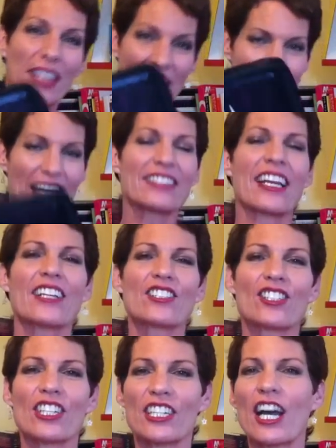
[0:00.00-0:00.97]
Because that
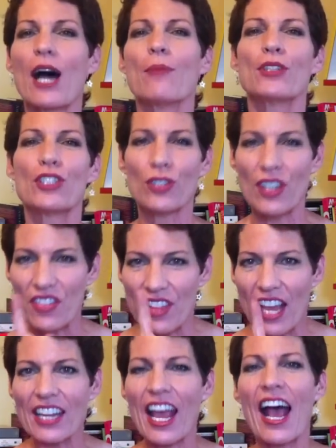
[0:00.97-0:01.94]
day's going to come and you
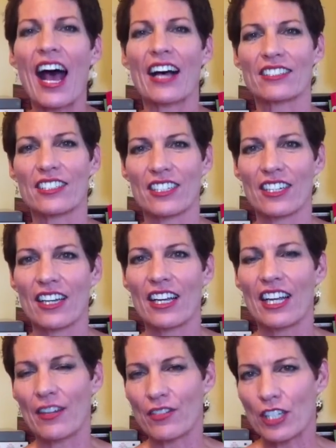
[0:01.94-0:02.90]
can then ask
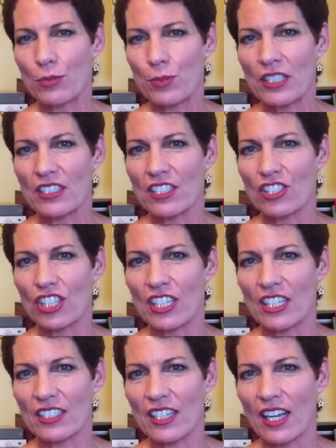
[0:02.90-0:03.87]
if this business
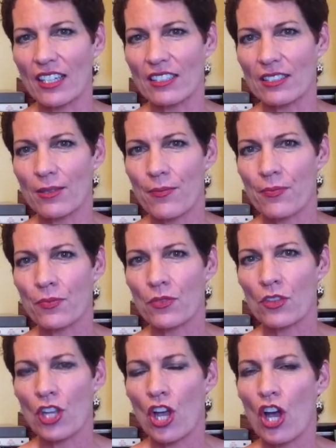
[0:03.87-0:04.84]
should exist.
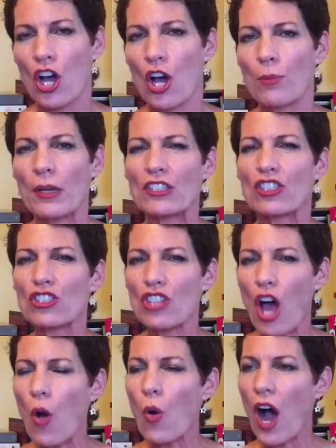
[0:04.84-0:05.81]
But
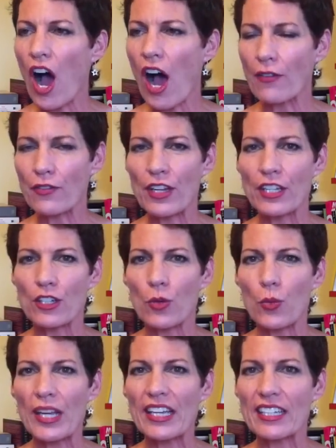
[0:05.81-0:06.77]
so
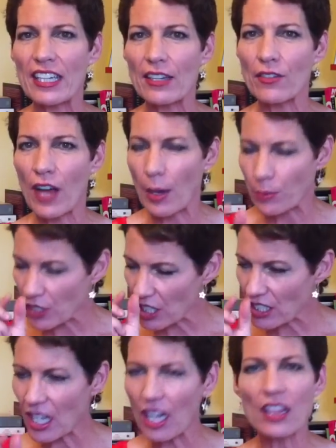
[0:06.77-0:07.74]
often we give up
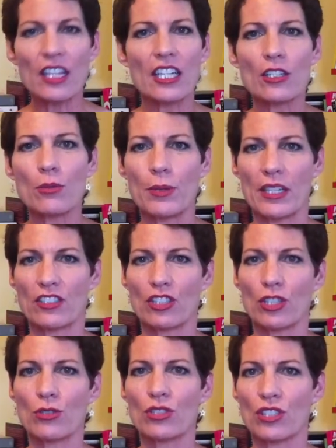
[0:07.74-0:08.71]
just a little bit
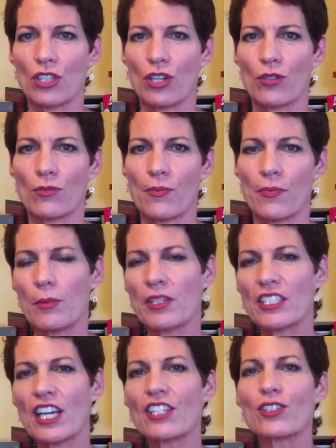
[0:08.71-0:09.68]
too soon.
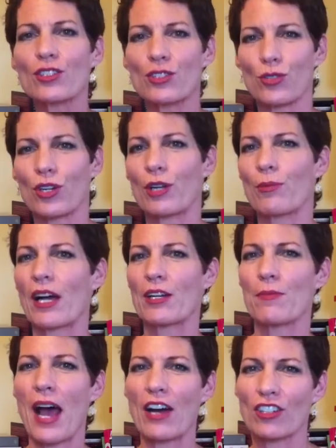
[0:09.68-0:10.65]
Let me tell you a story
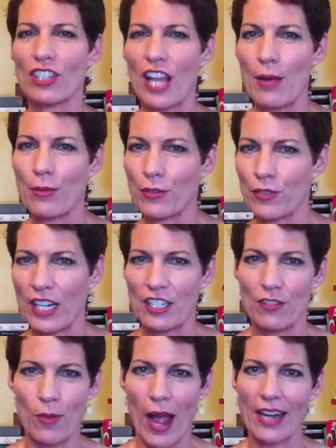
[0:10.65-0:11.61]
about a mountain climber
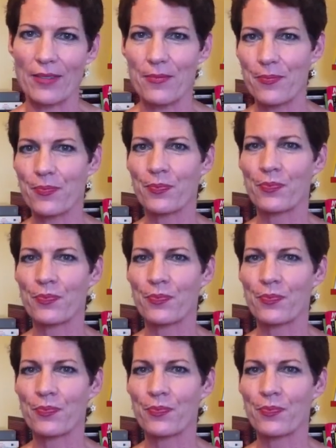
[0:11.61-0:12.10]
friend of mine.